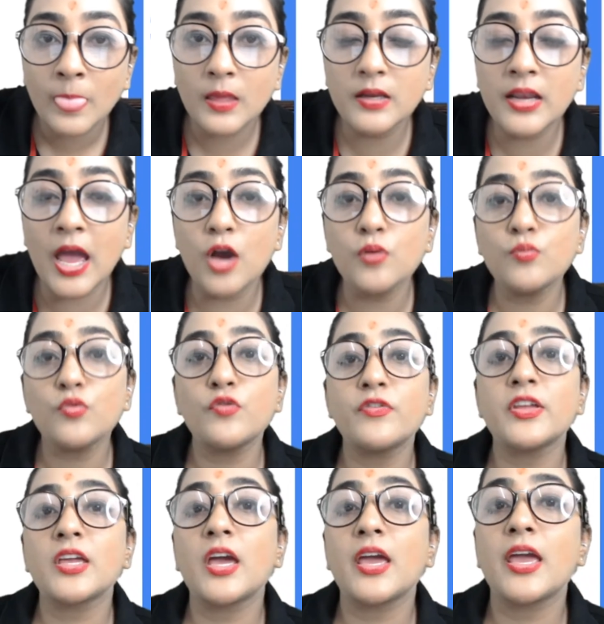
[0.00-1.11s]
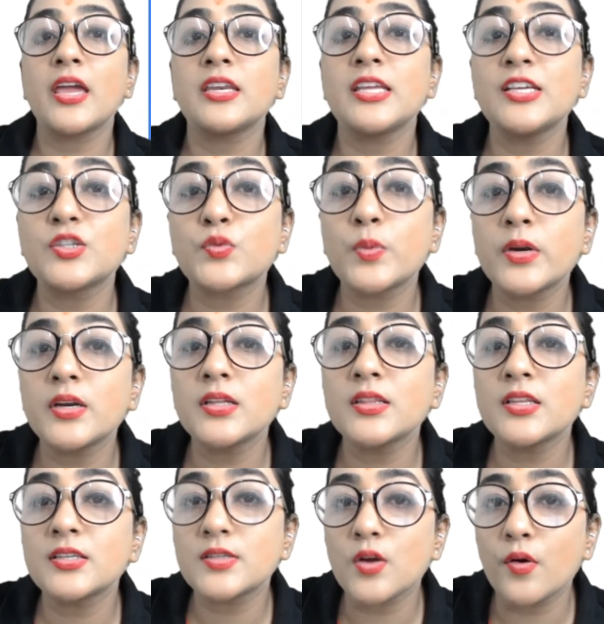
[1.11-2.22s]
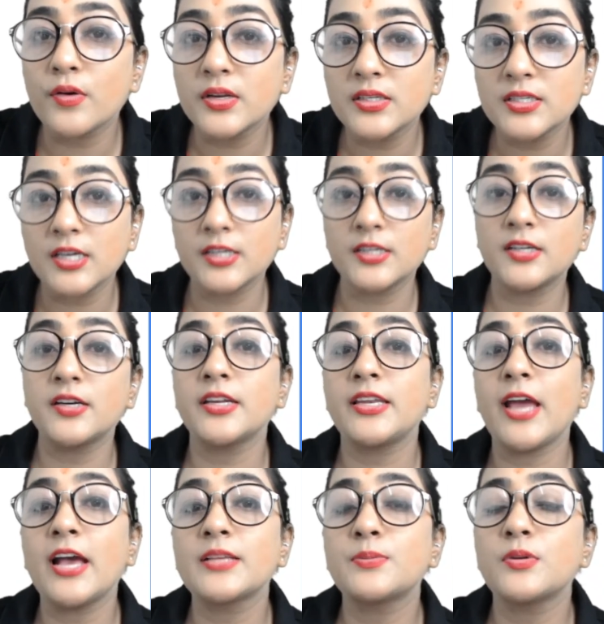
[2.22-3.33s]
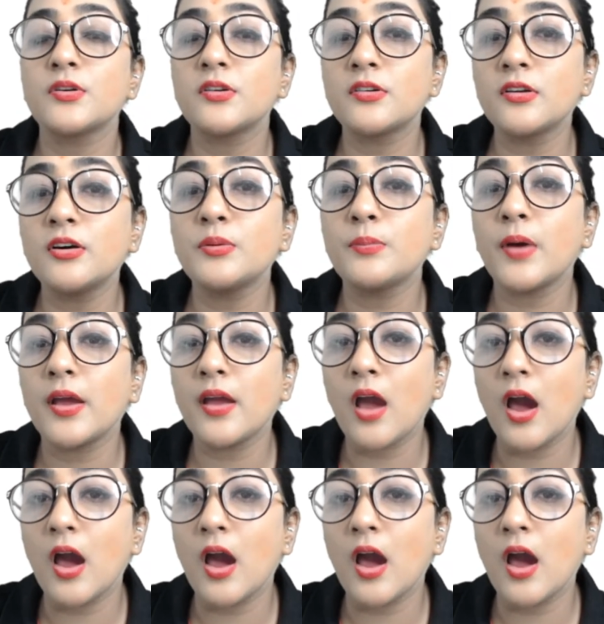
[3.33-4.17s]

and now moving ahead, Iswaran the Storyteller, it has been written by